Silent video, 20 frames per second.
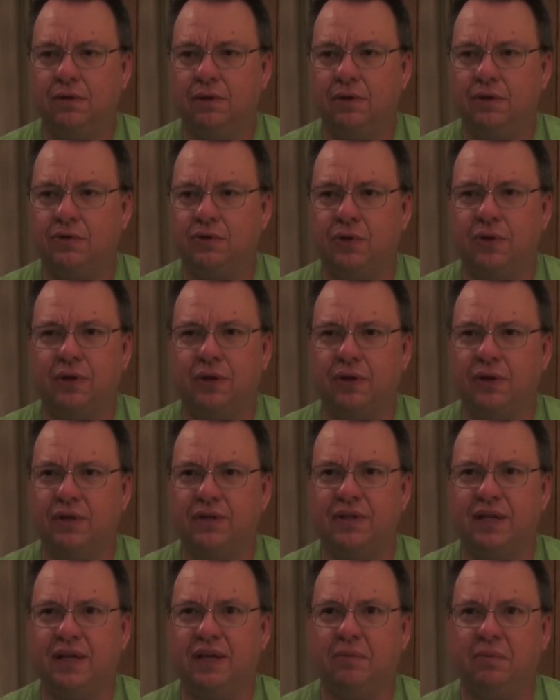was only going to
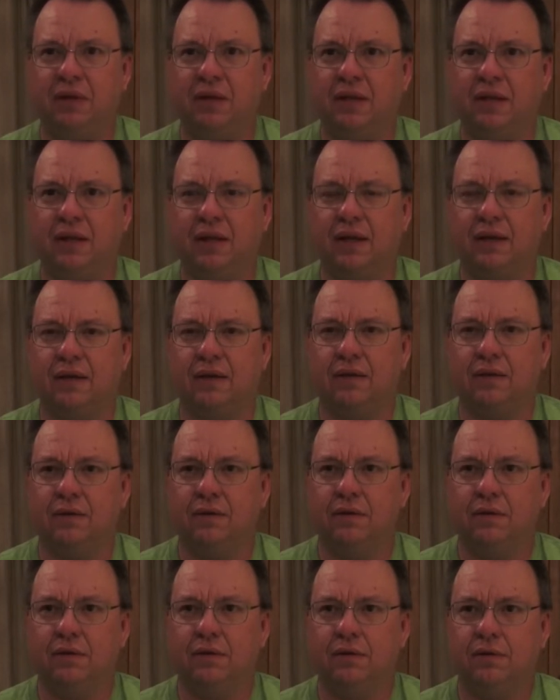take me like
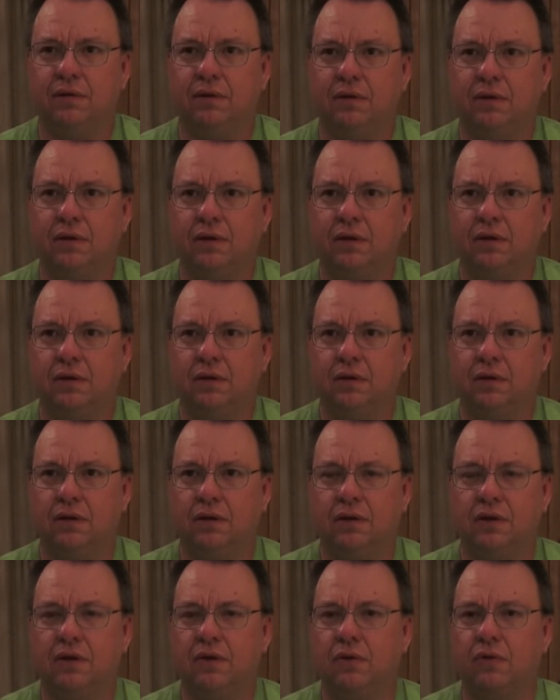a
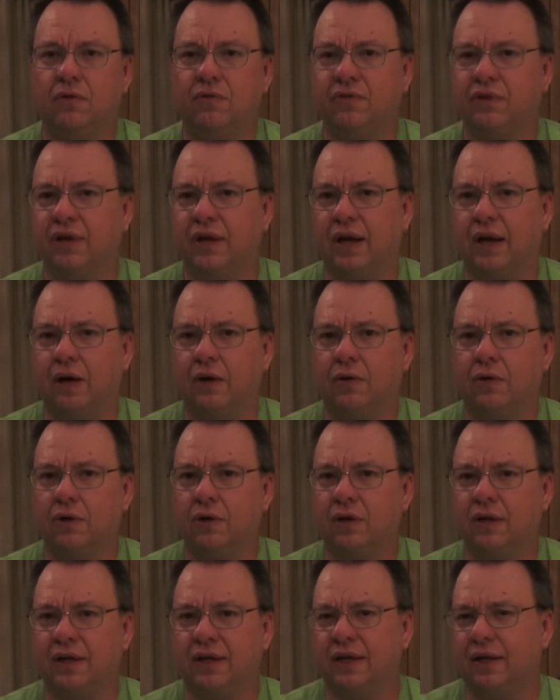little over an
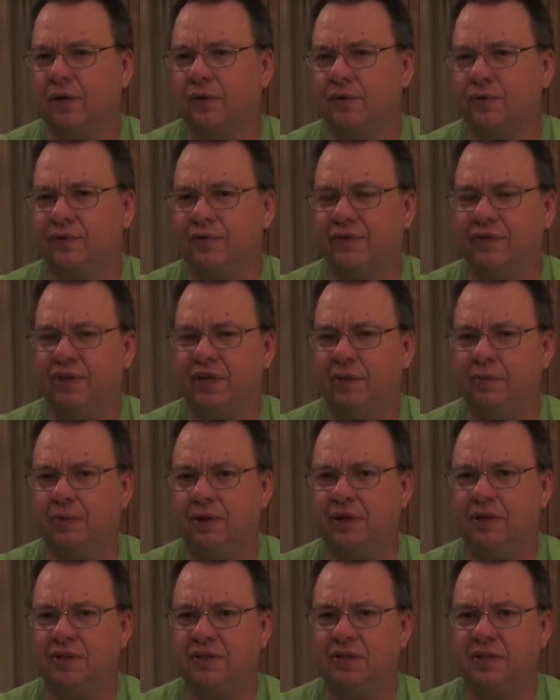hour, like an hour and 15
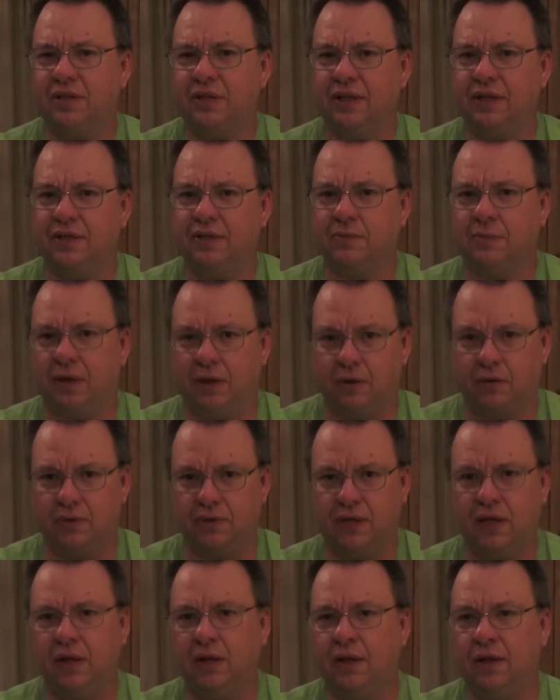minutes to get to my
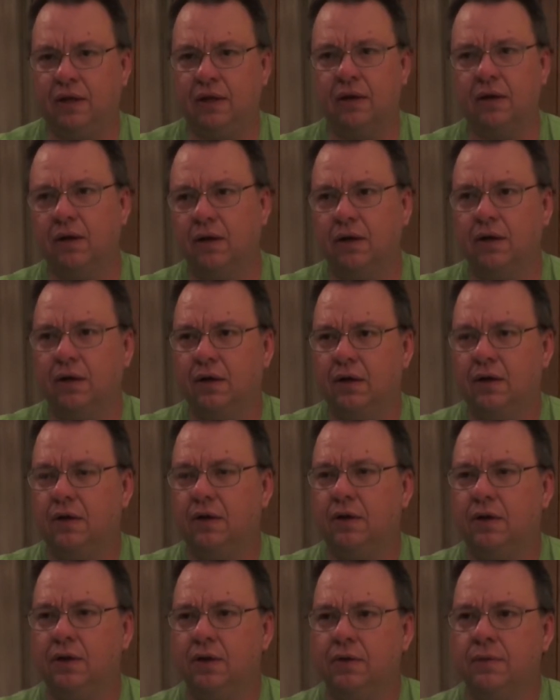hotel here.
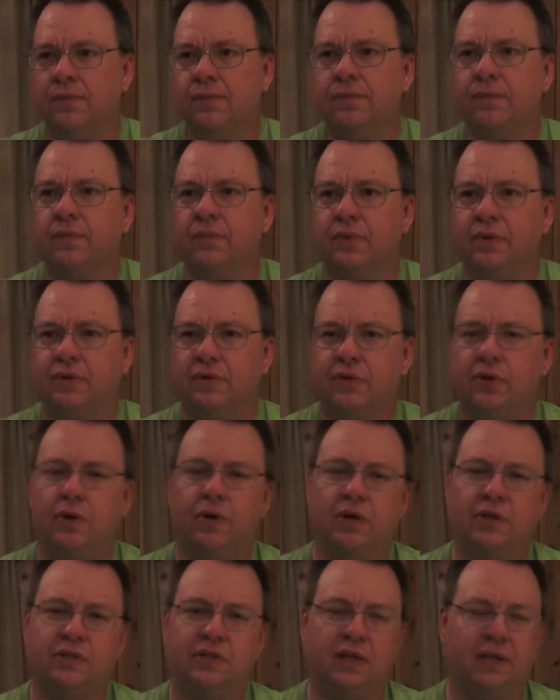So
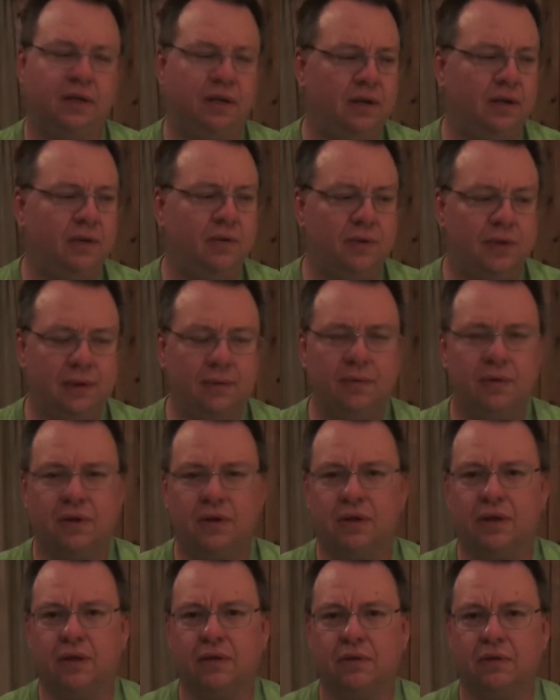I was like, you know what, I'm
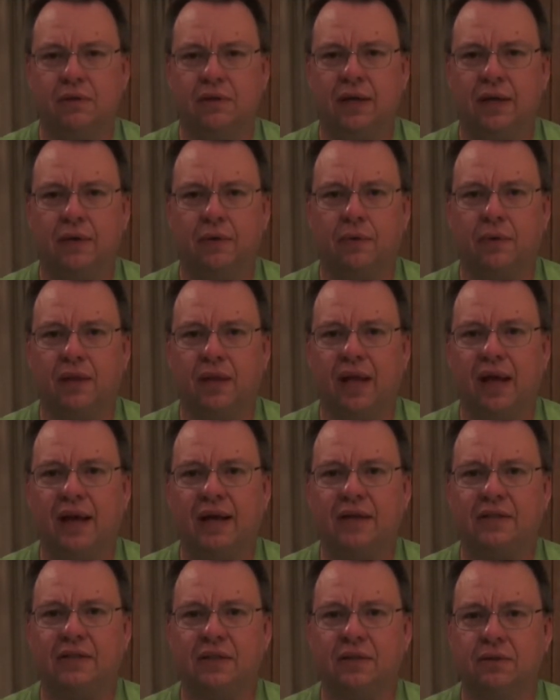going to kind of
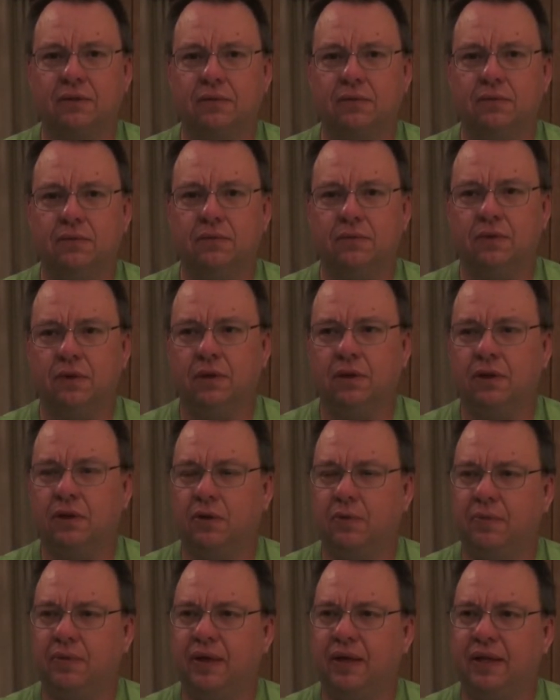relax a
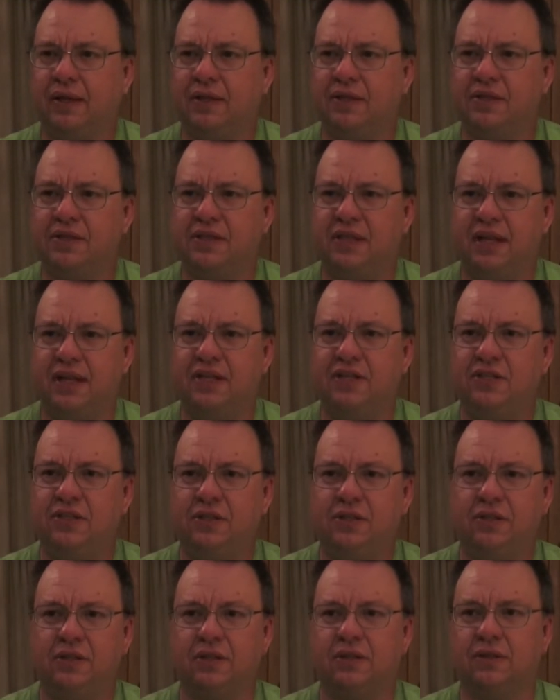little bit at the
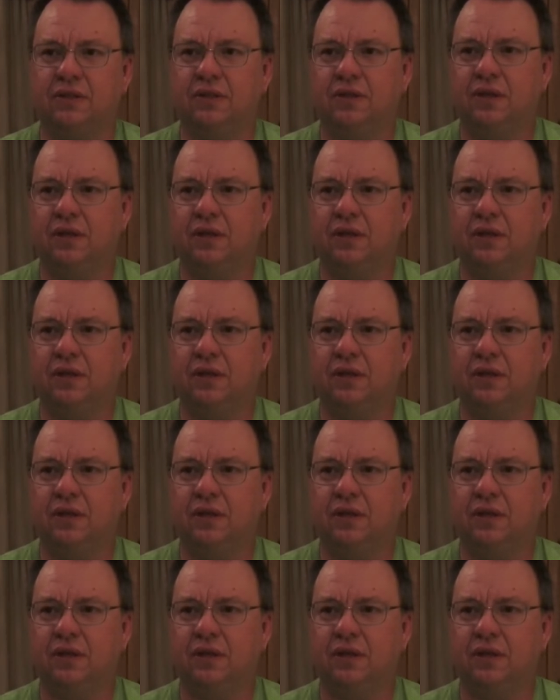station,